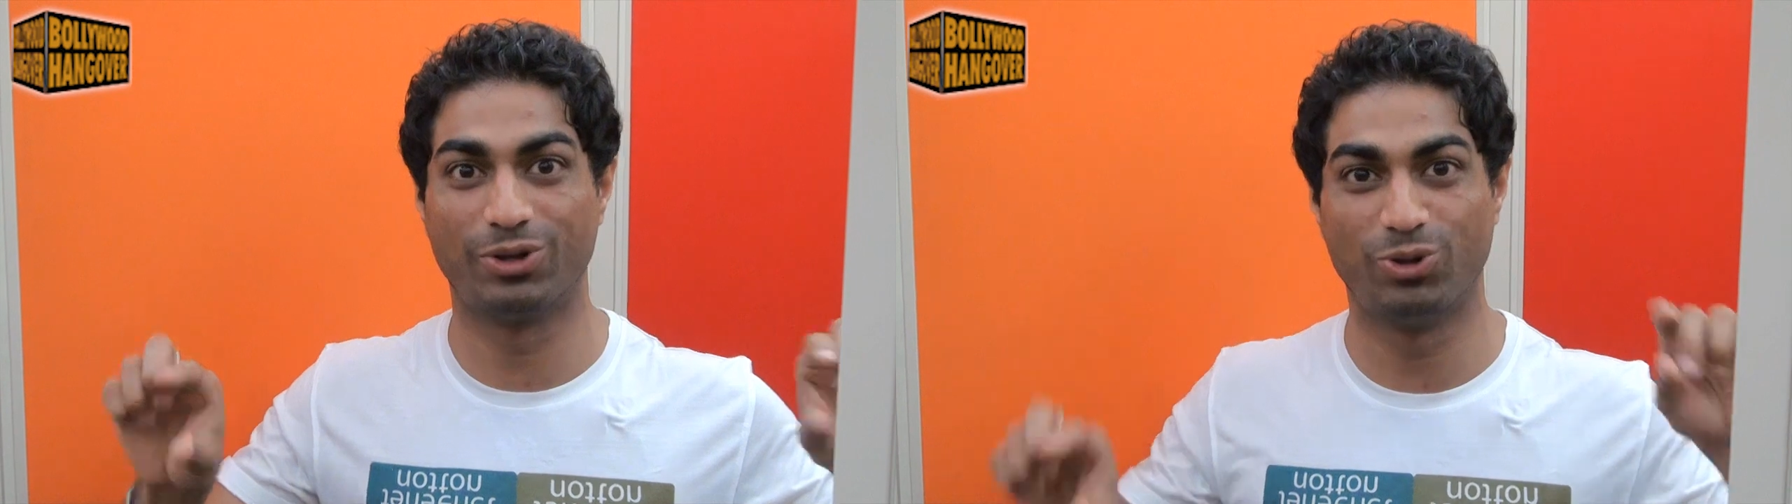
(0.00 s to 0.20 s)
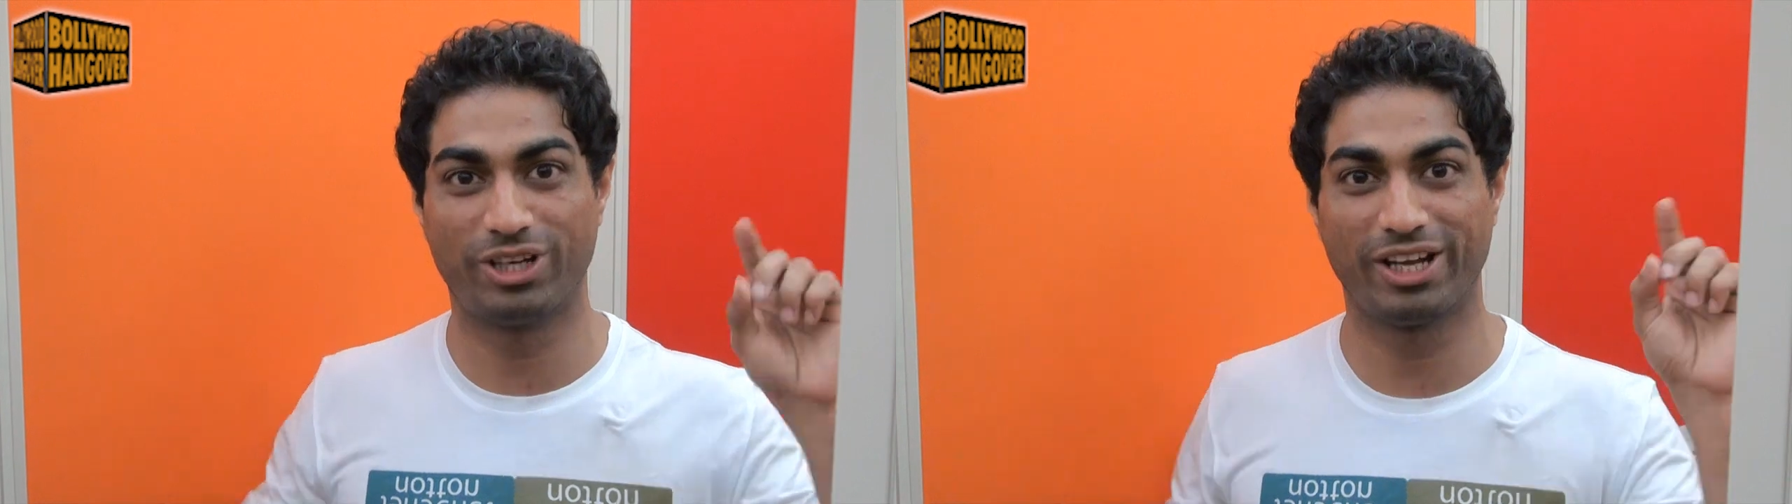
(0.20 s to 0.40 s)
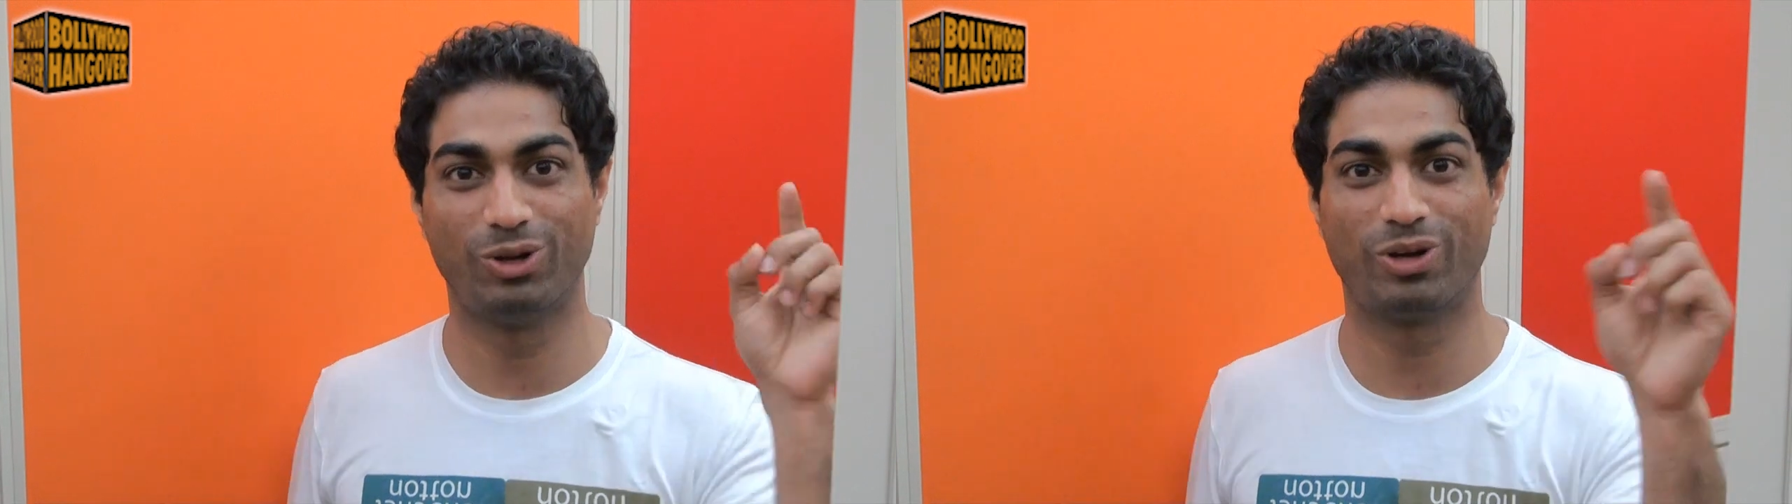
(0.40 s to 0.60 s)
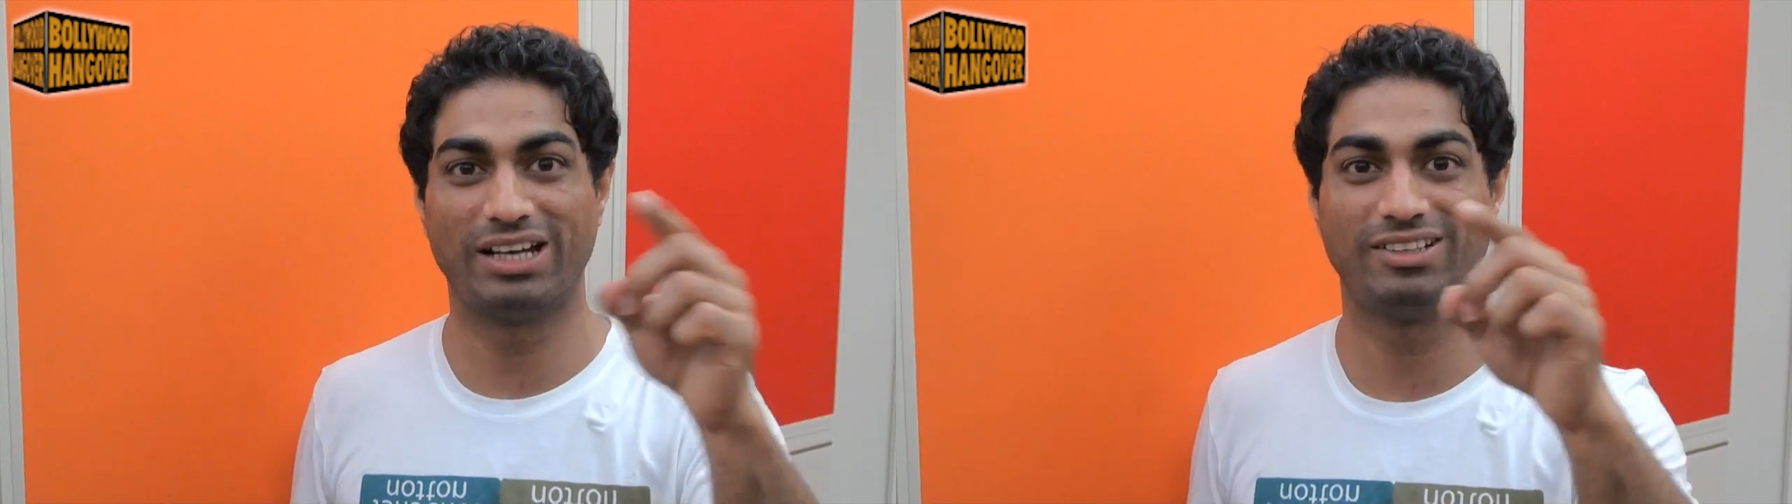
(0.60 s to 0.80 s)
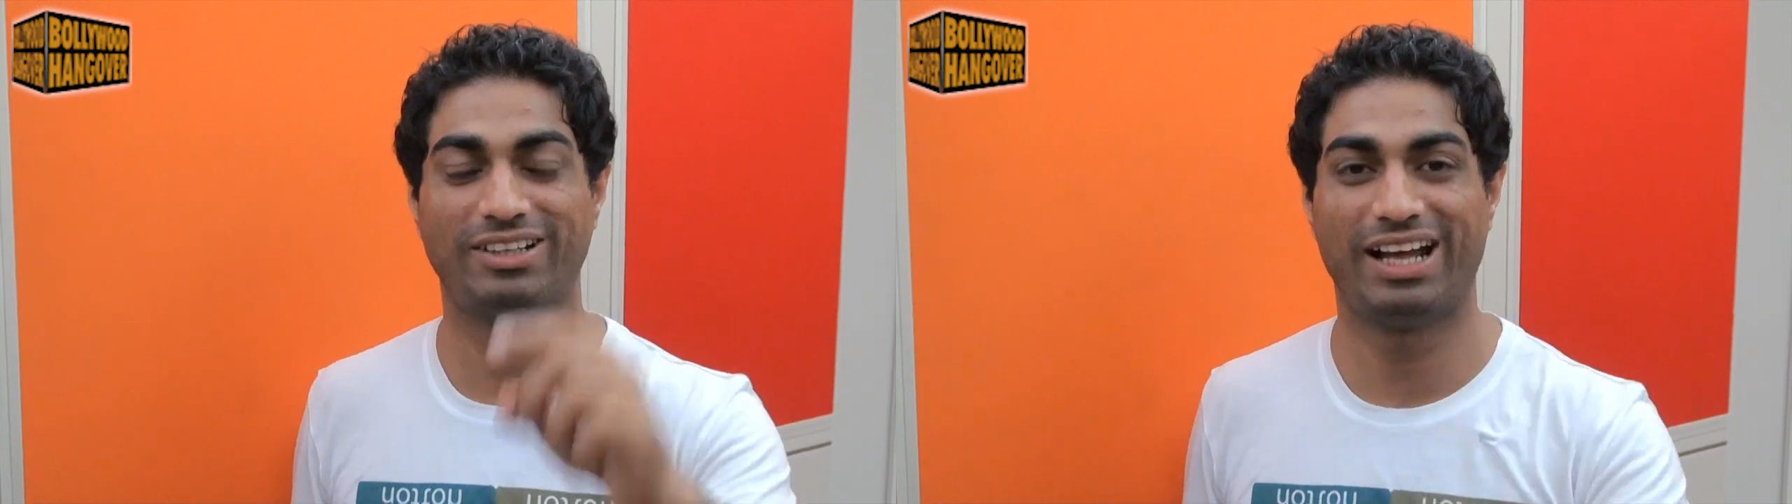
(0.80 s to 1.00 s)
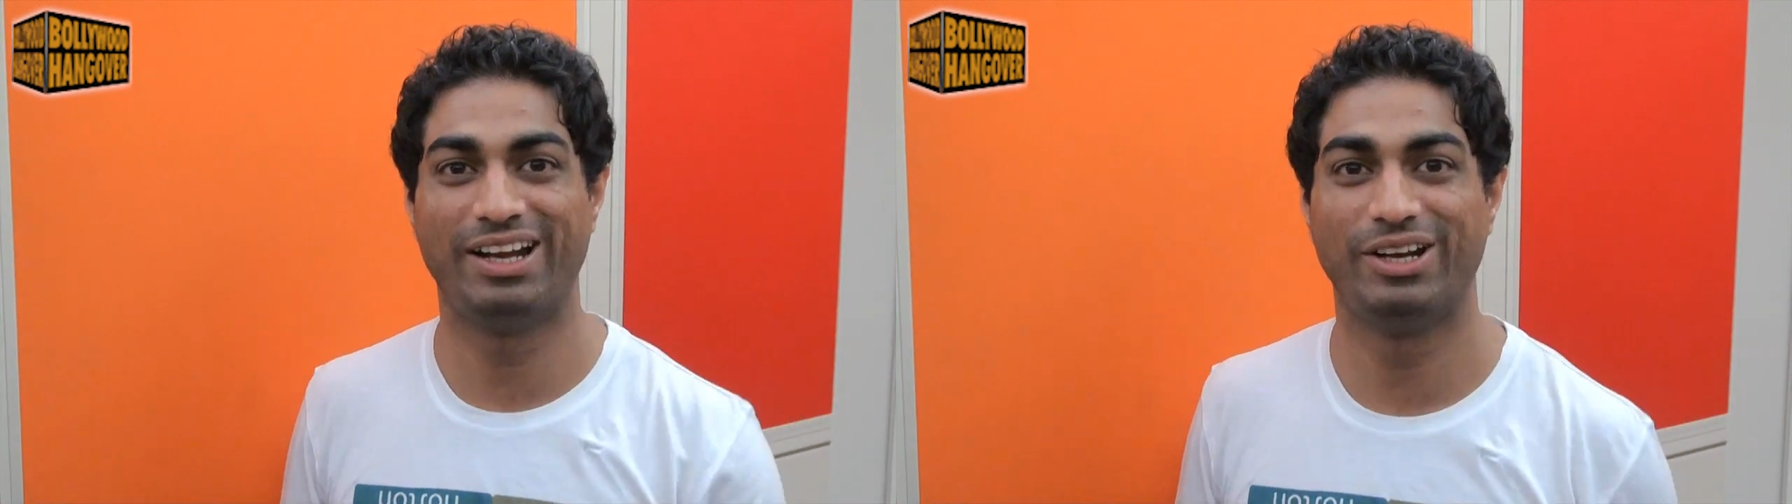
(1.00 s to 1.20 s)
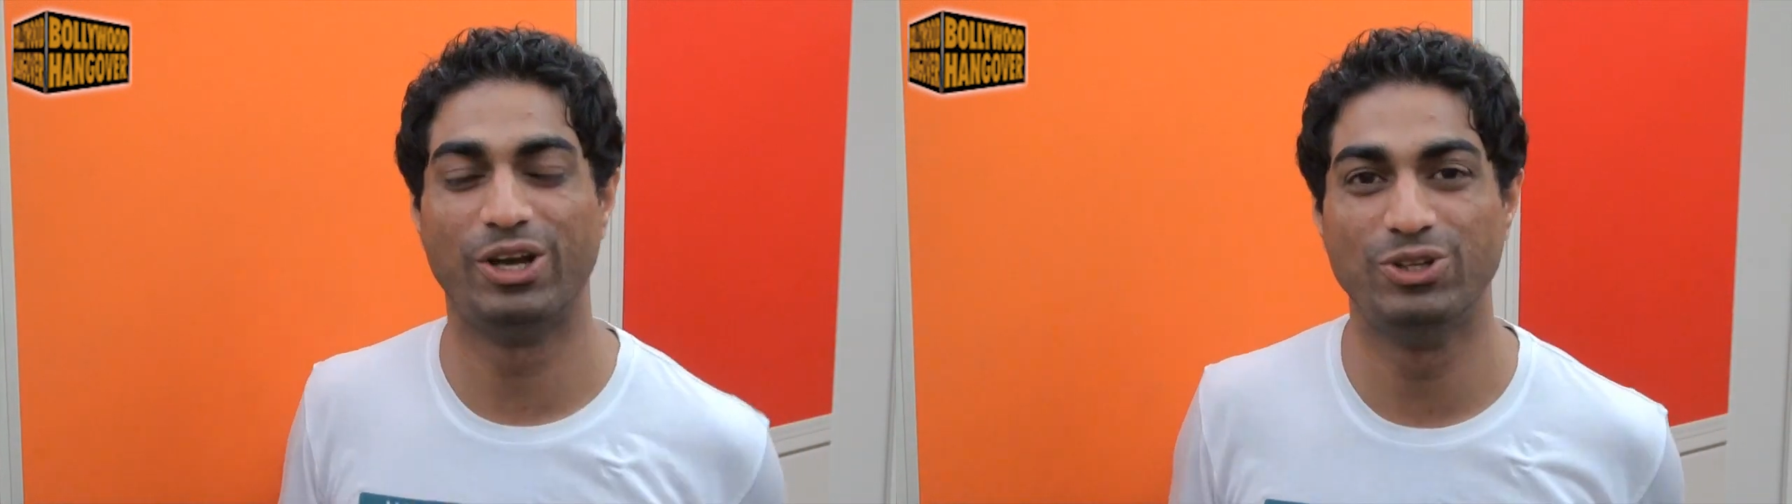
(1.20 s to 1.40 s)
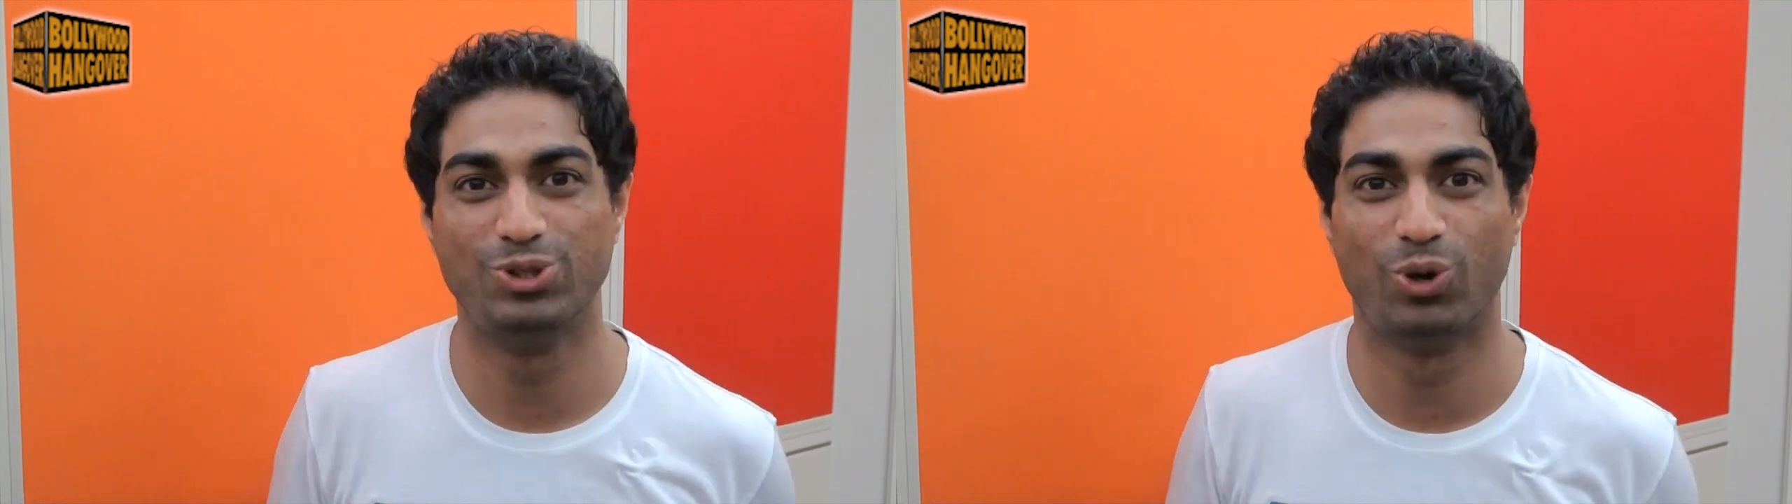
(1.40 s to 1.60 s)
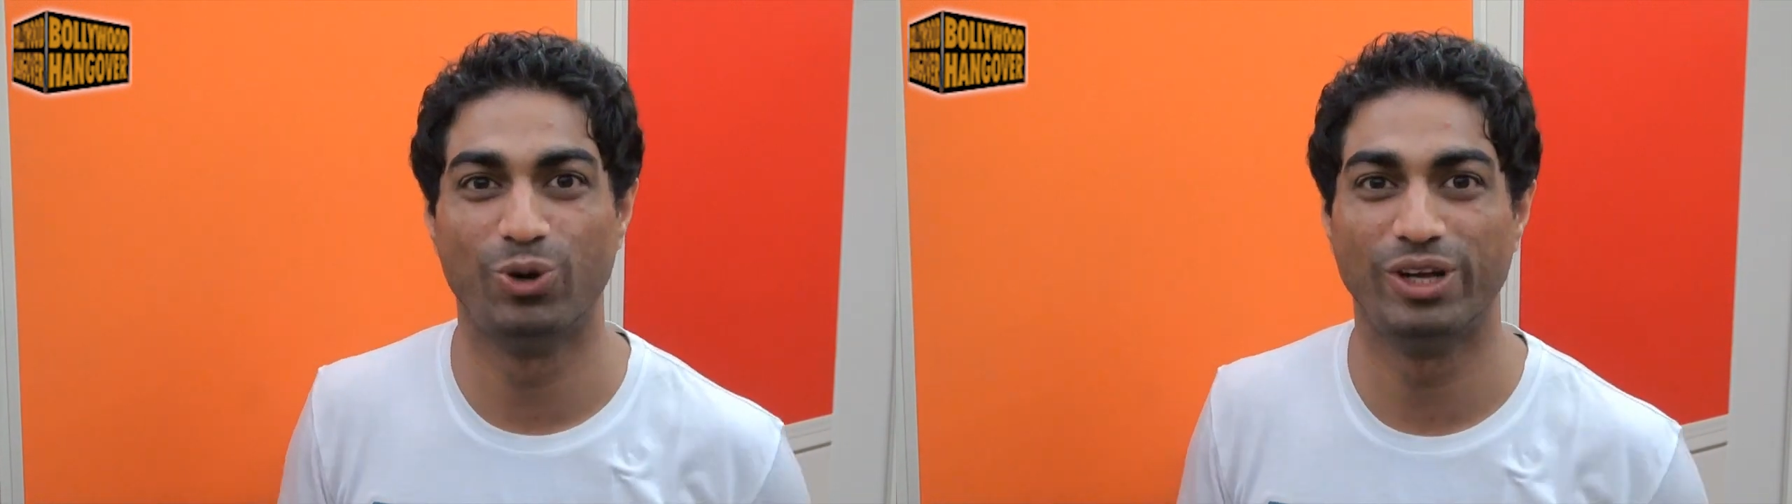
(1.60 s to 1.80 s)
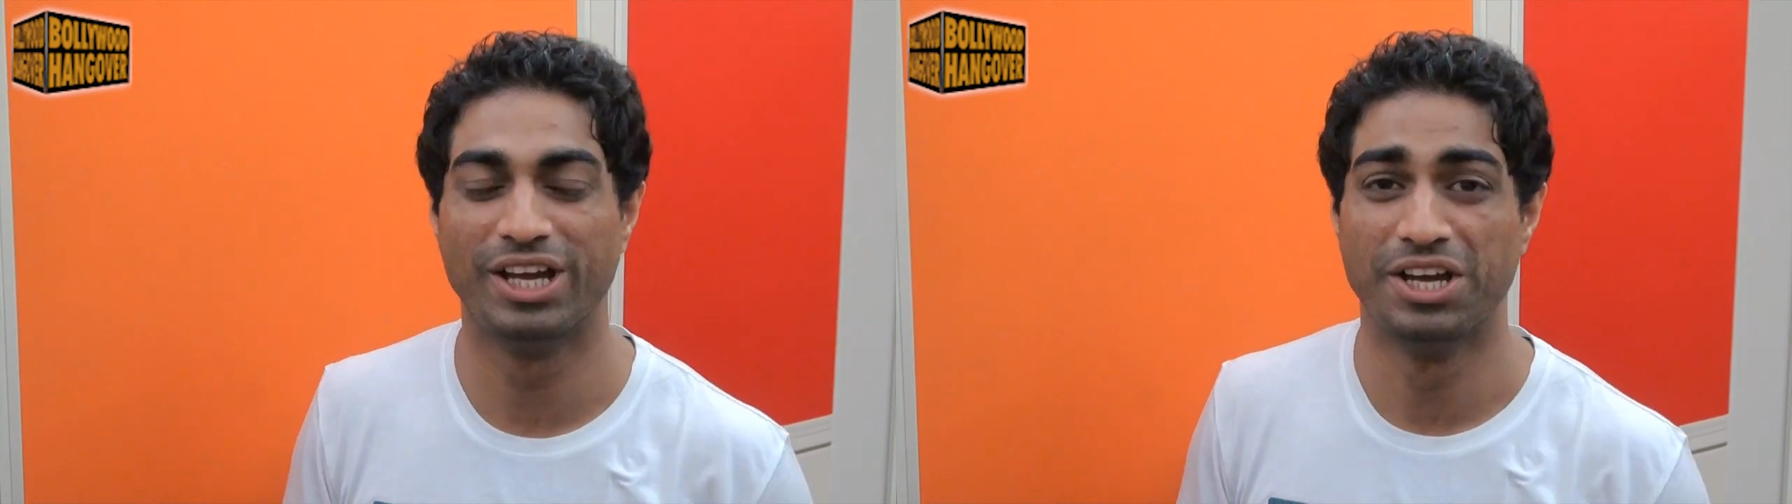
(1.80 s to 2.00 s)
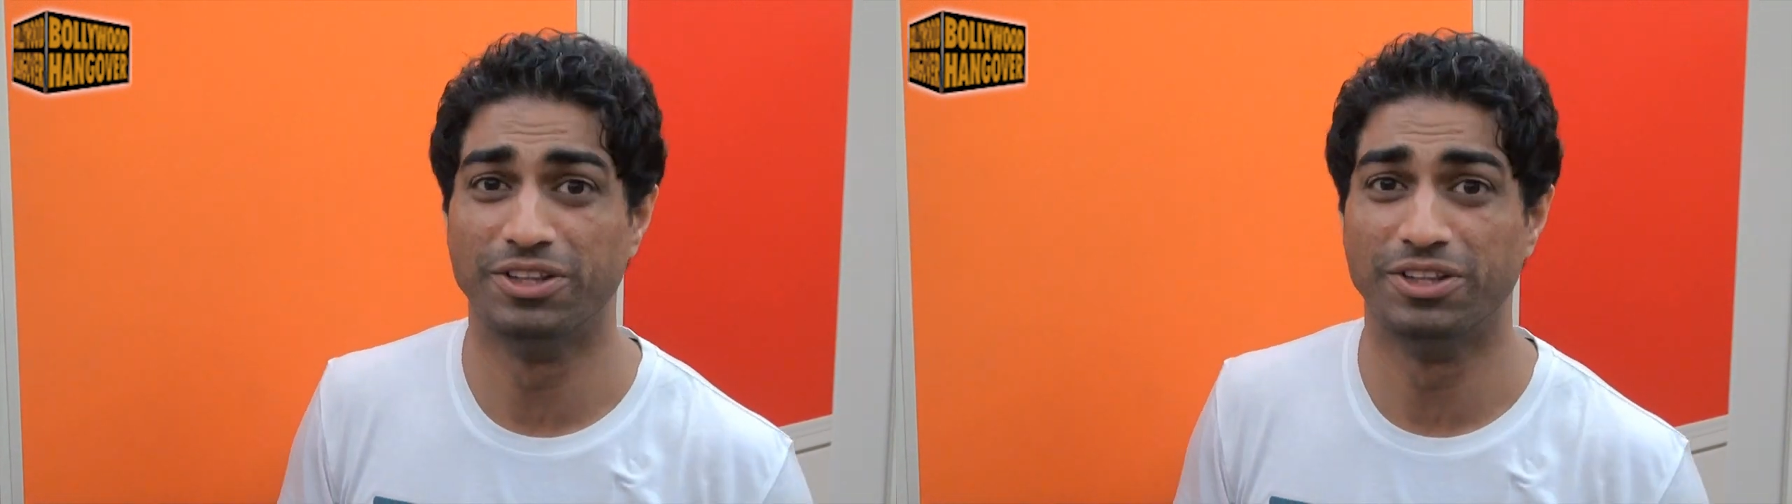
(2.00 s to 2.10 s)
Go take a look at it and enjoy